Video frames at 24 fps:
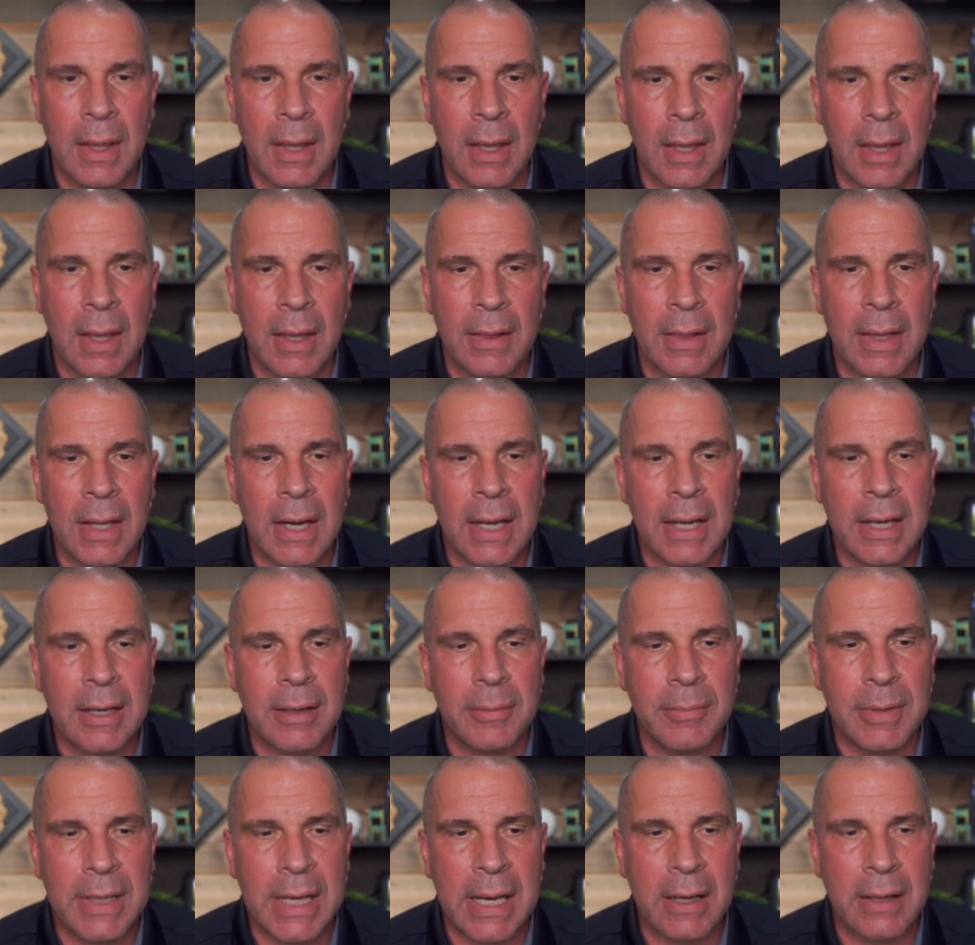And then I
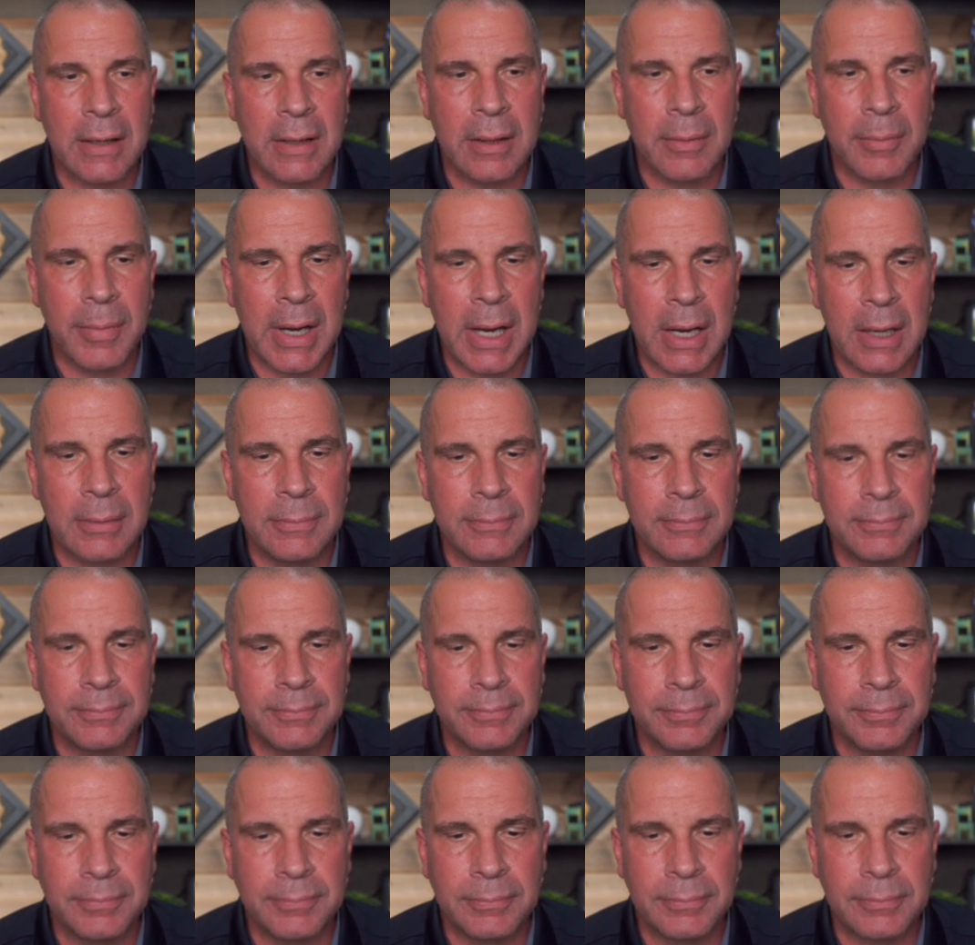come down to the bottom,
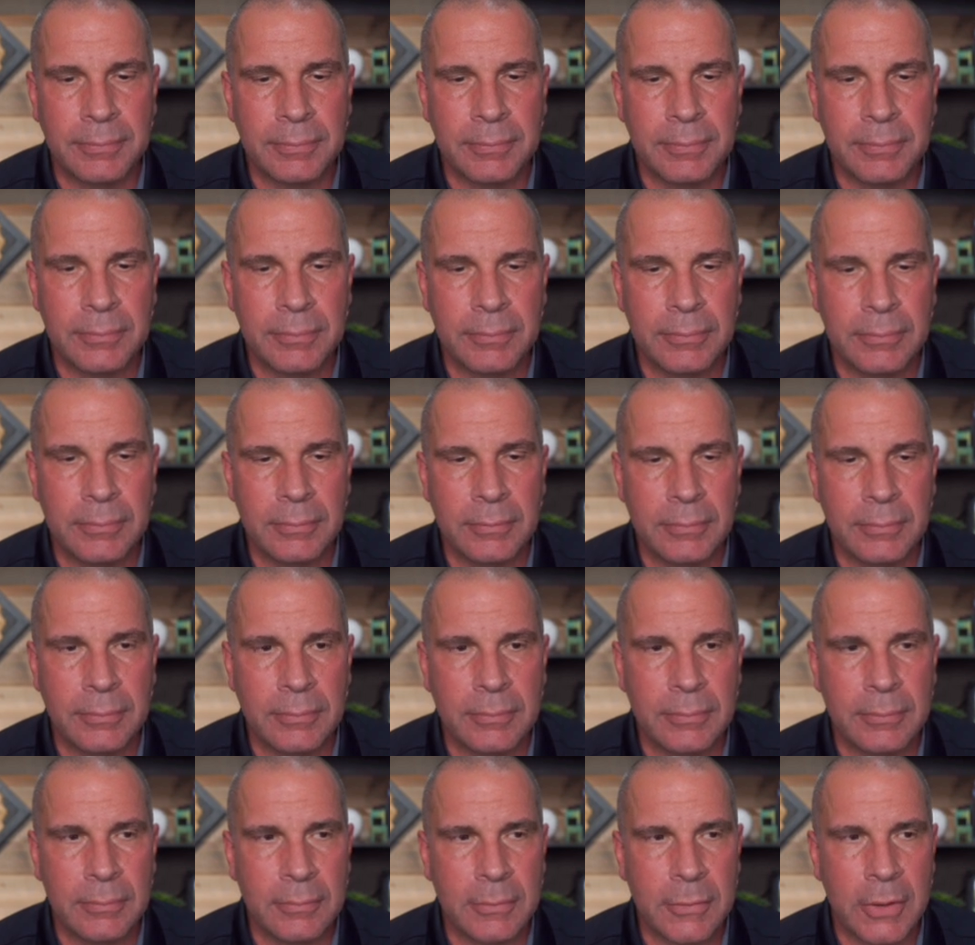
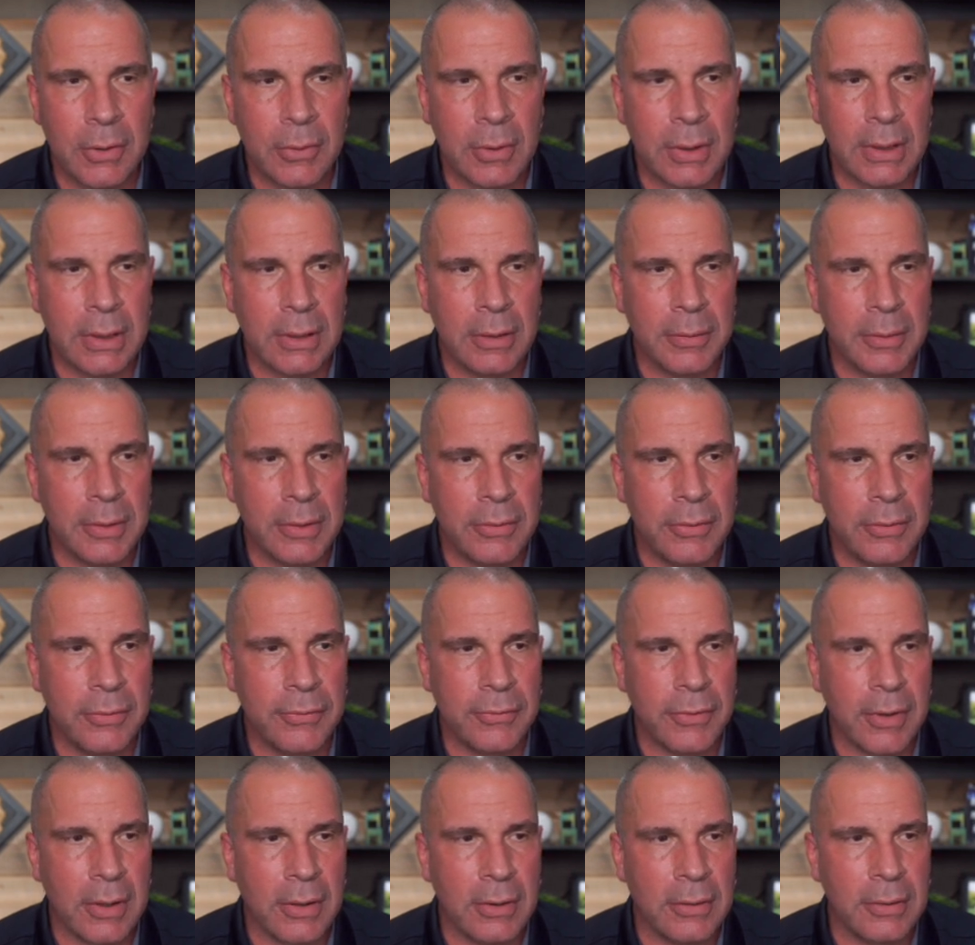going a little bit too
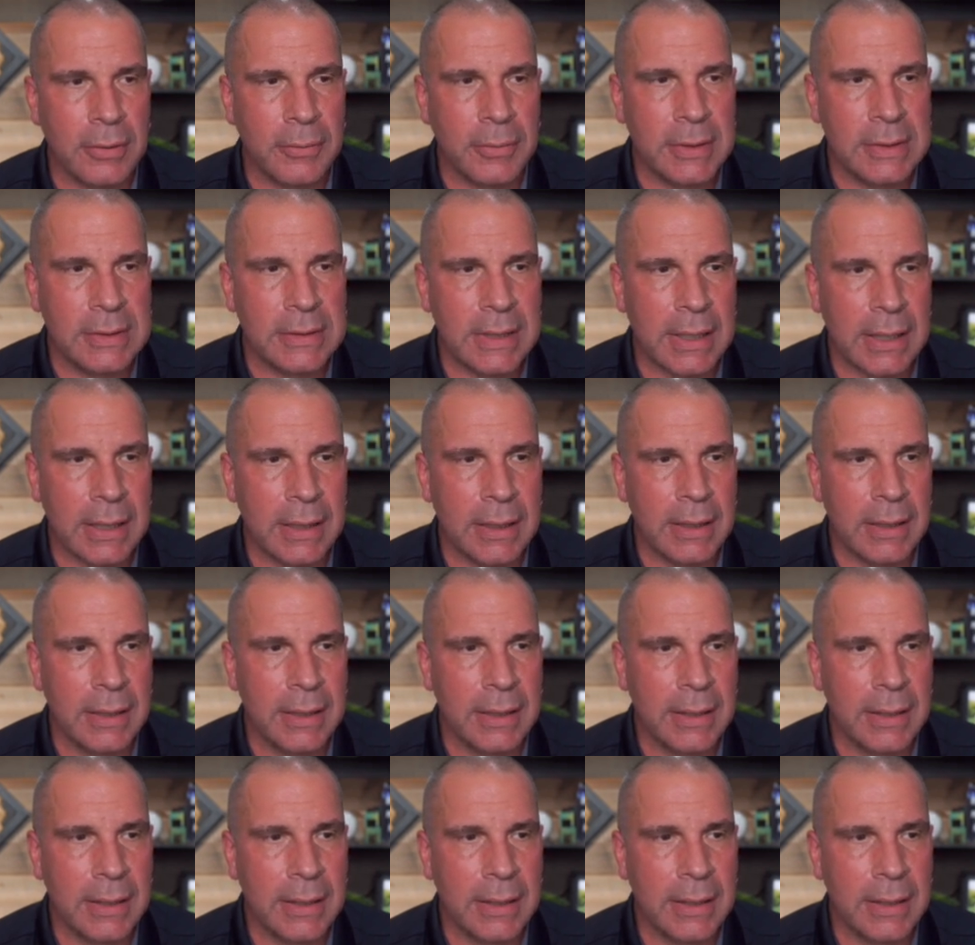far. Hold on one second.